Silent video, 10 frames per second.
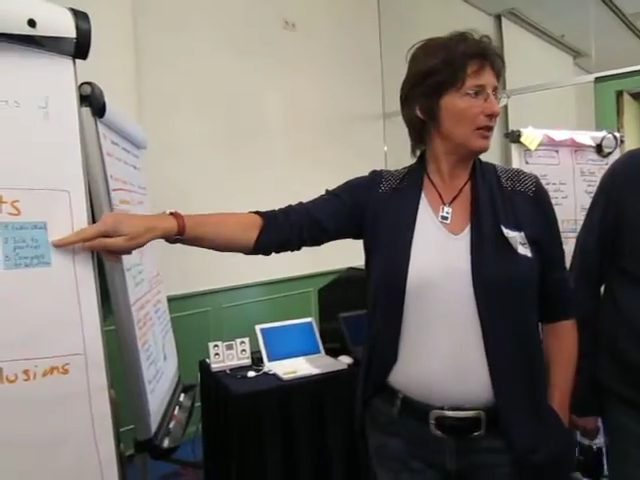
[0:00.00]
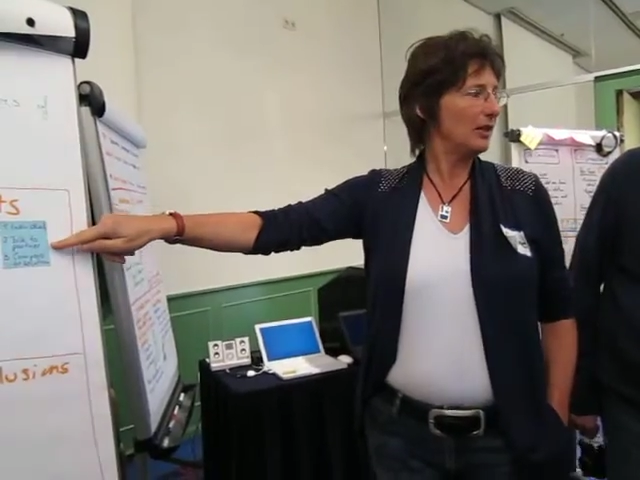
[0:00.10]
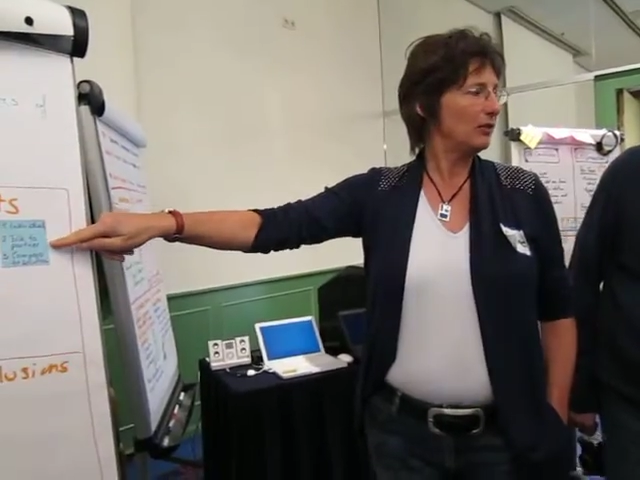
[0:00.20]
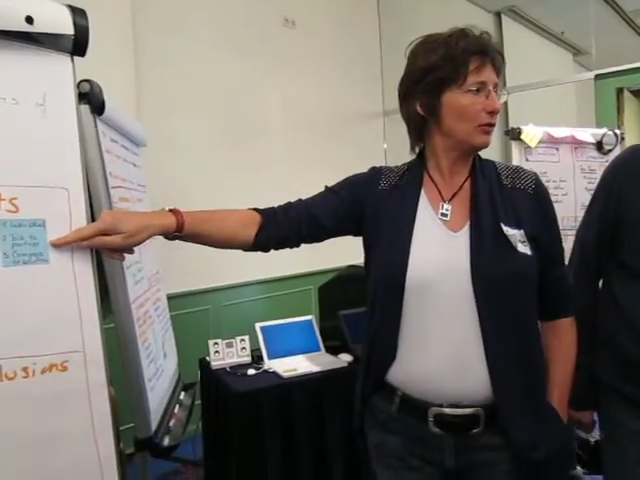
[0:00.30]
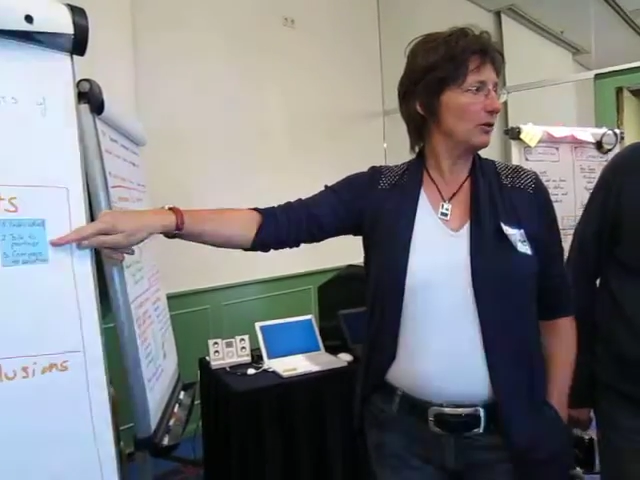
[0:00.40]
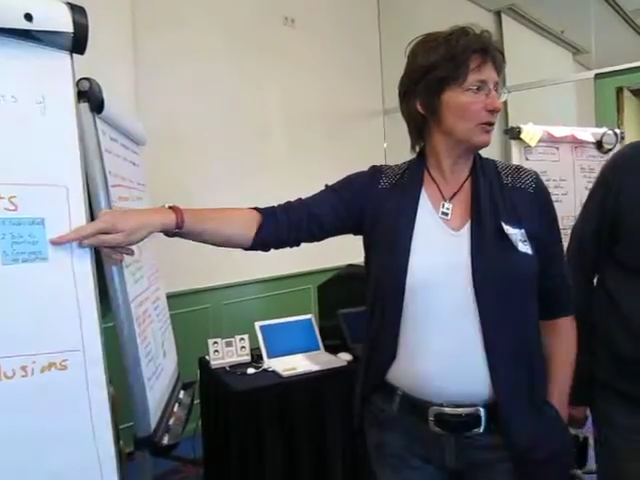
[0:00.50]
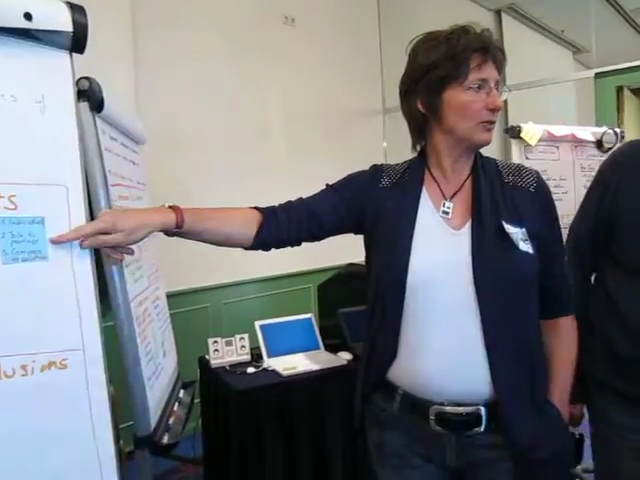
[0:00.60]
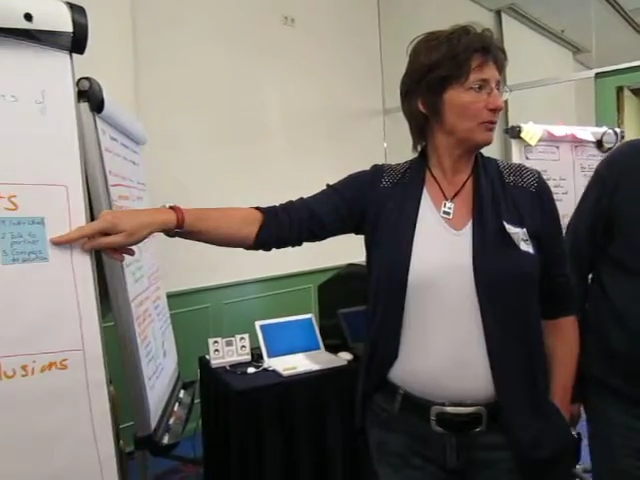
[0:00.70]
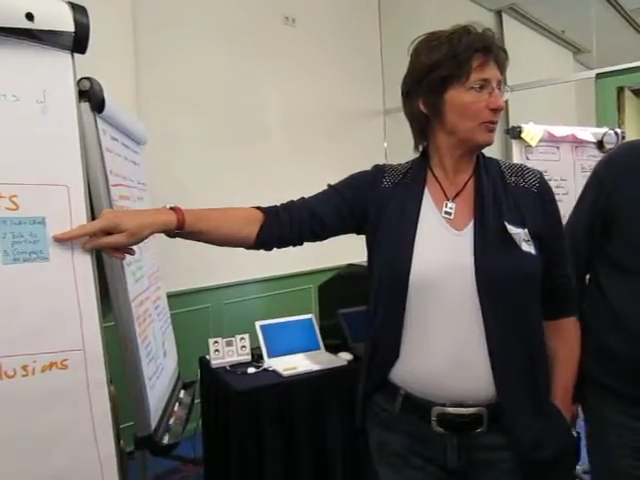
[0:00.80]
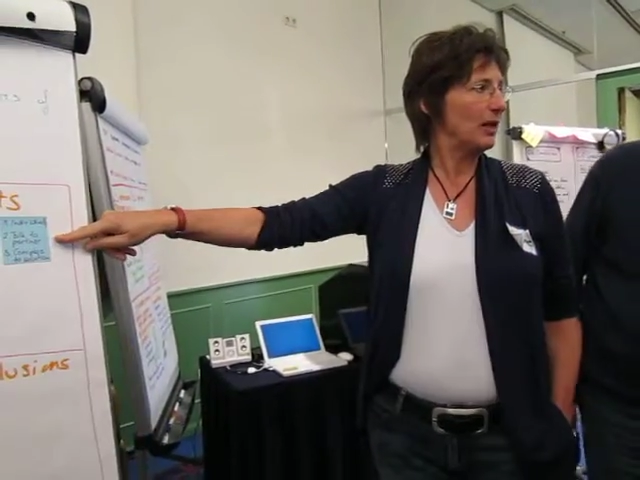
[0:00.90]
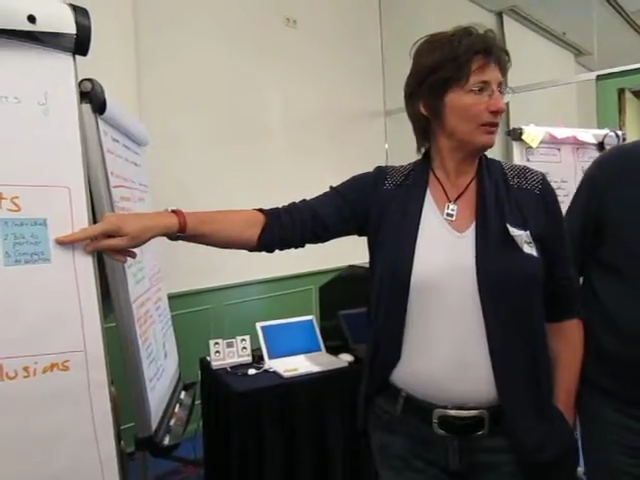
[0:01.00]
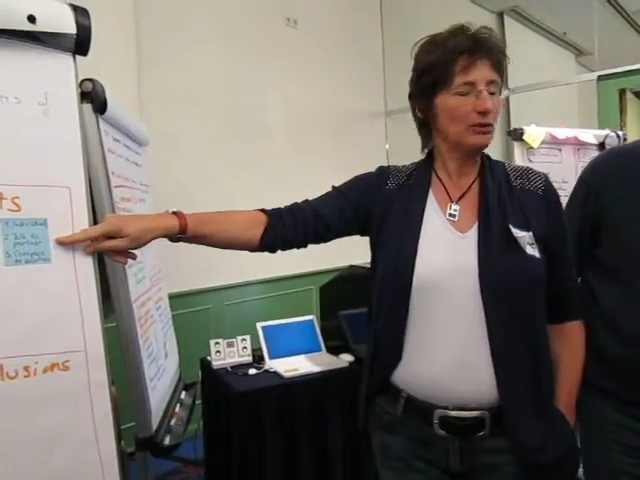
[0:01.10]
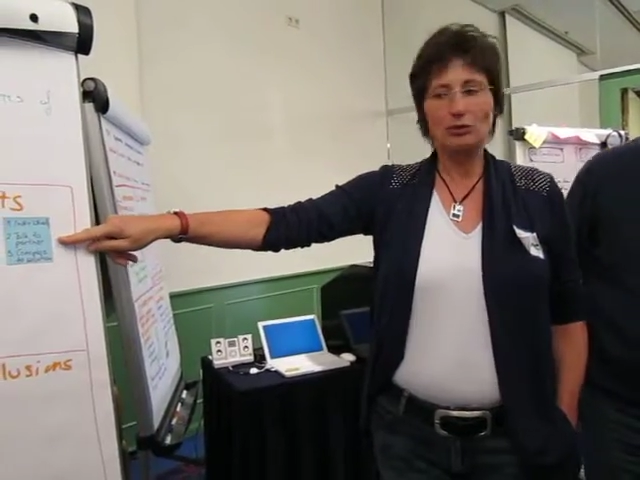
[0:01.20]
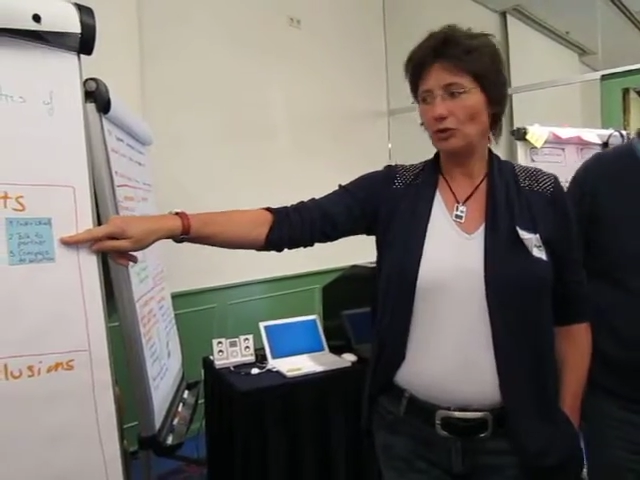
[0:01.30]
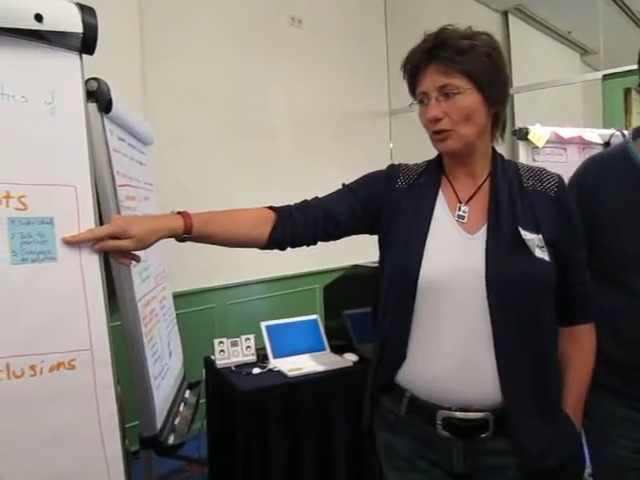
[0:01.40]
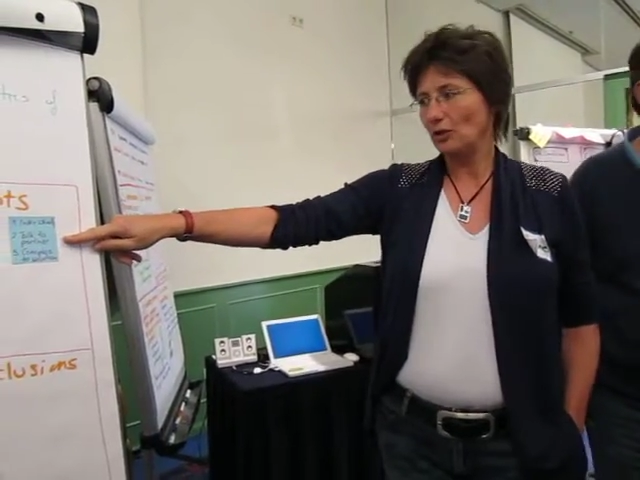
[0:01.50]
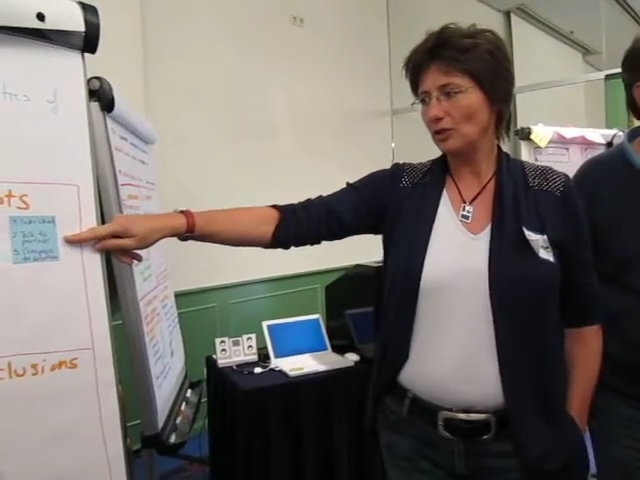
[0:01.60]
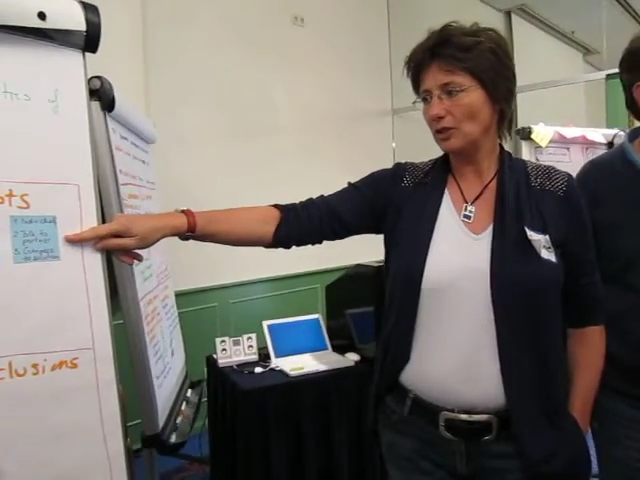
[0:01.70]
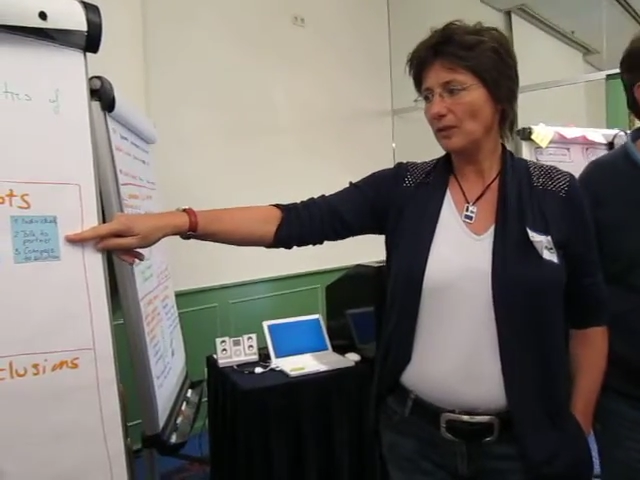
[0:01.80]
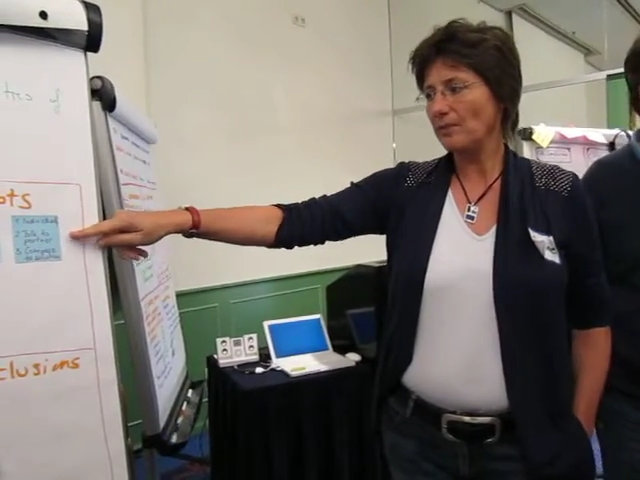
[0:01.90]
then in partner talk,
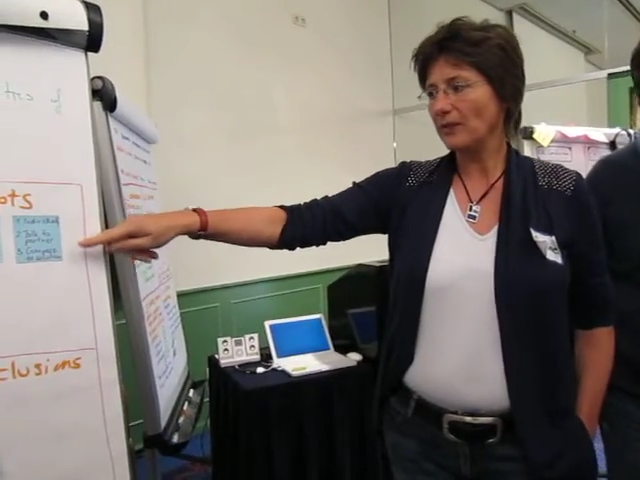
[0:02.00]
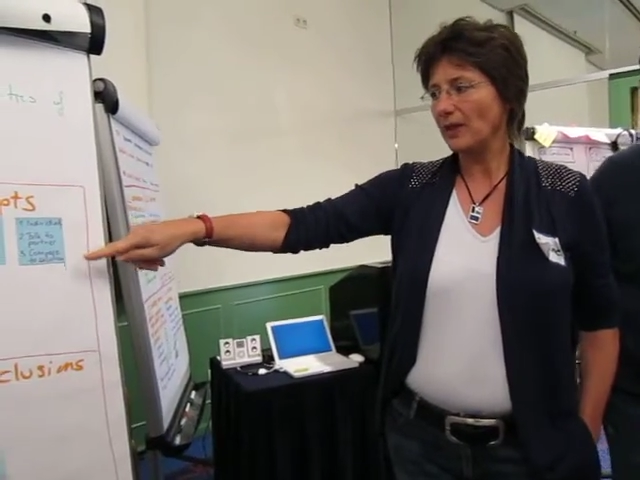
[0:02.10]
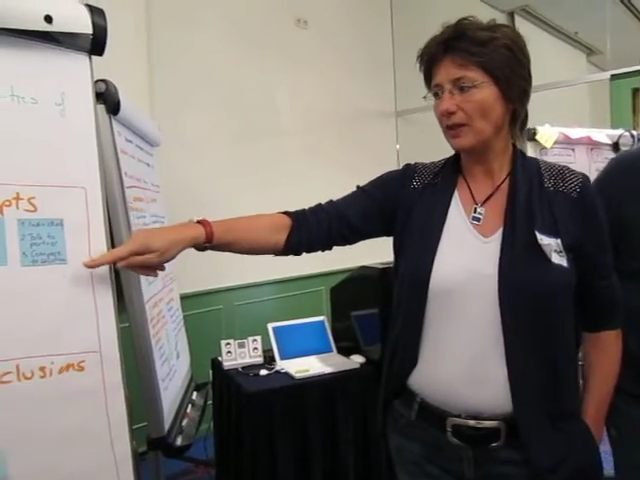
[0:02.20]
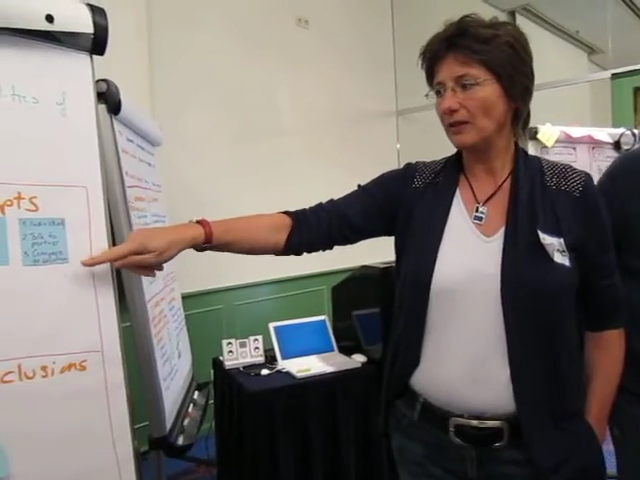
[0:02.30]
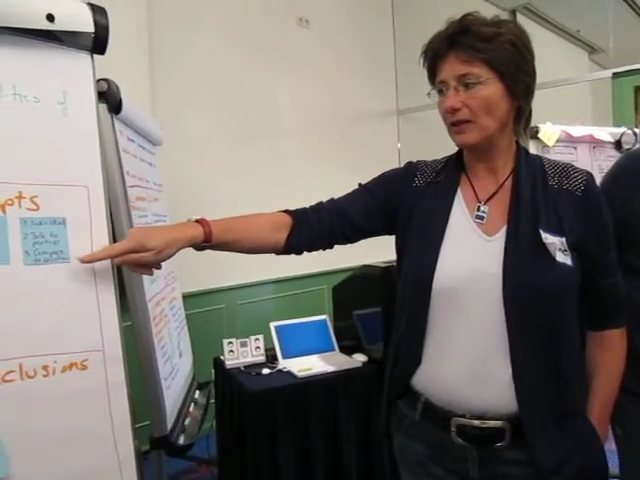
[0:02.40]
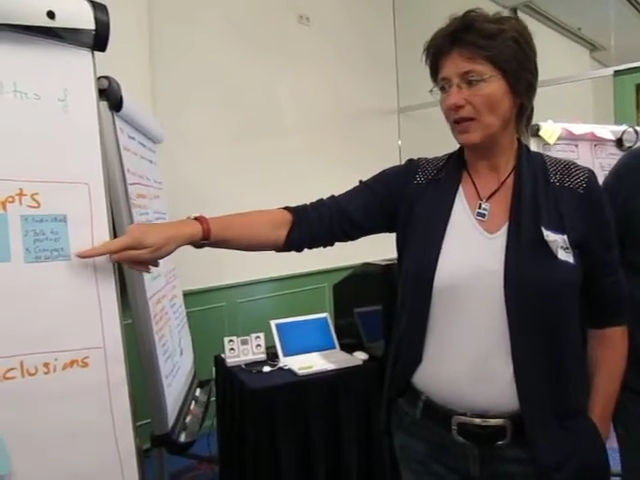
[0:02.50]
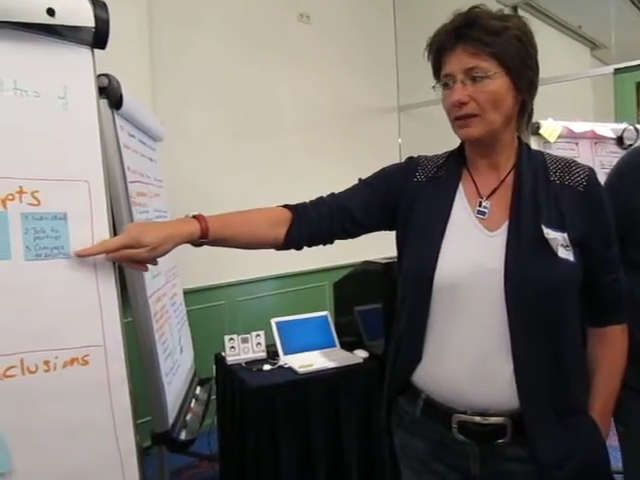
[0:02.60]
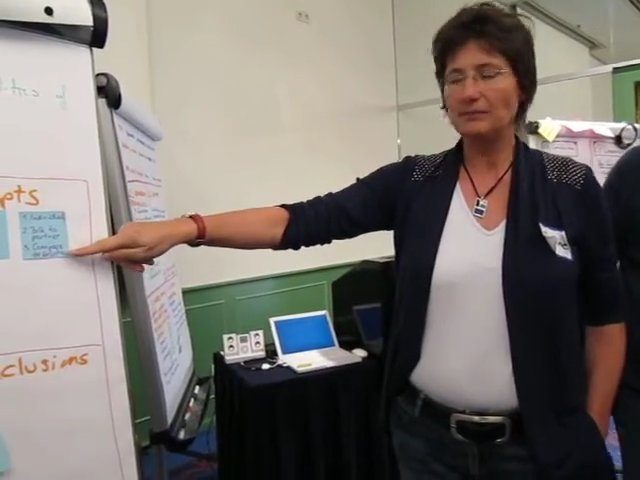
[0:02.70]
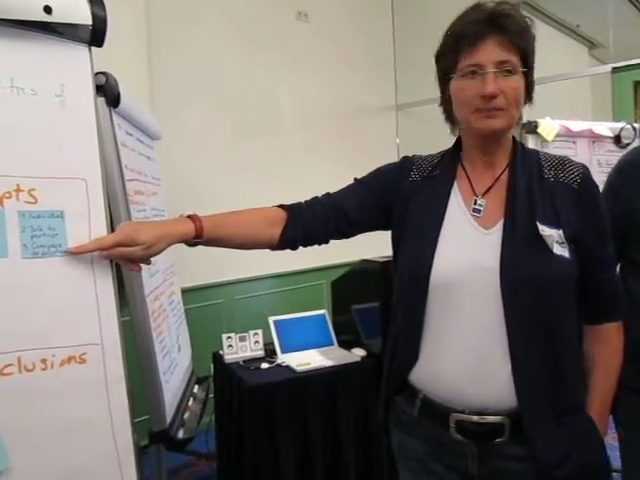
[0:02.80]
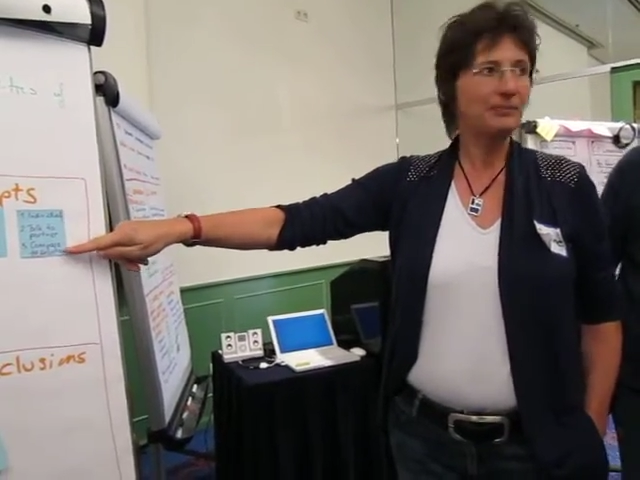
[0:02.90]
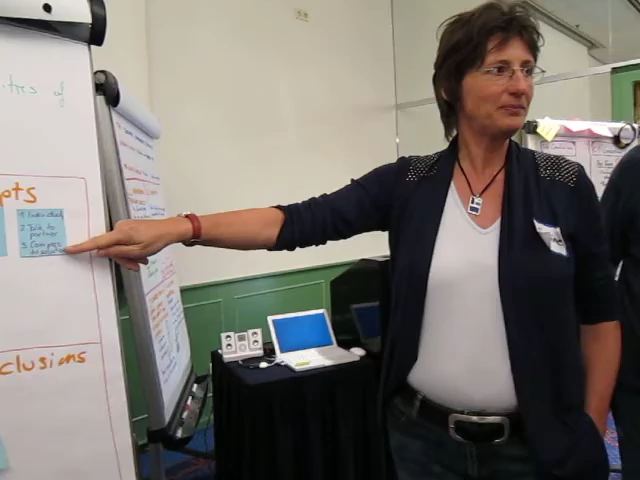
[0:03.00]
and then